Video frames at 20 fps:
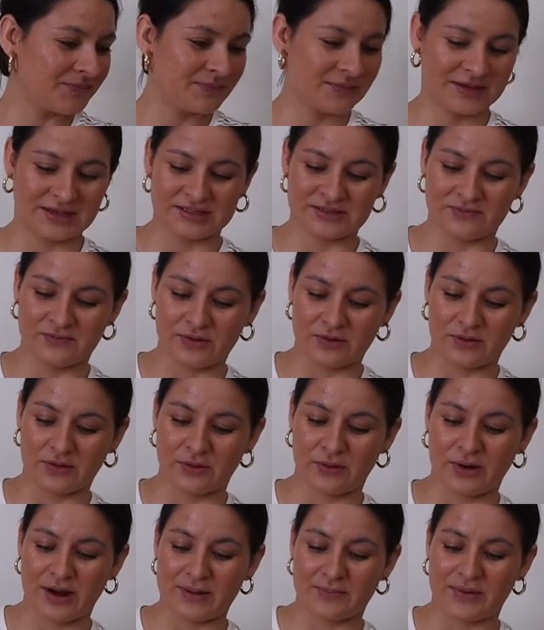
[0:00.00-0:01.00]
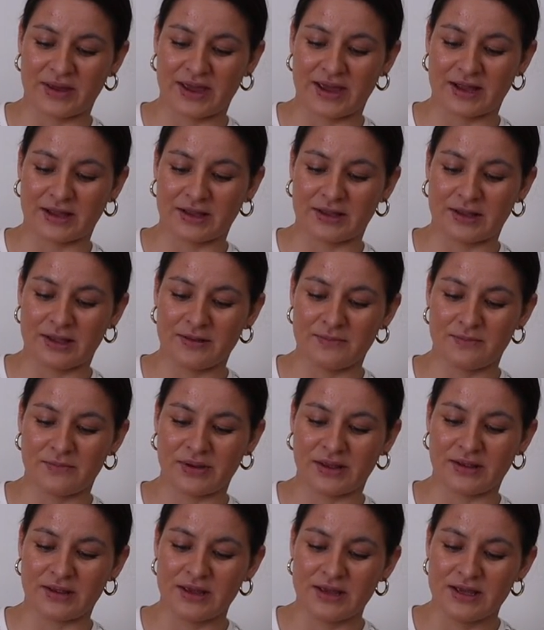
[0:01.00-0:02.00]
because of all the crap I added in,
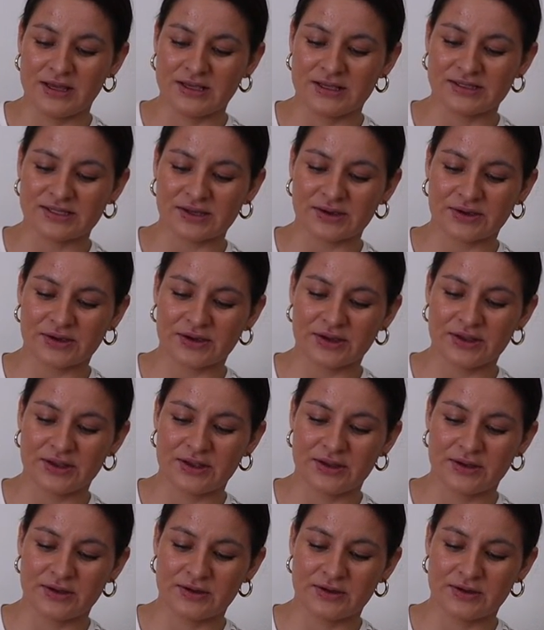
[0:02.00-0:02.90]
but it's all good.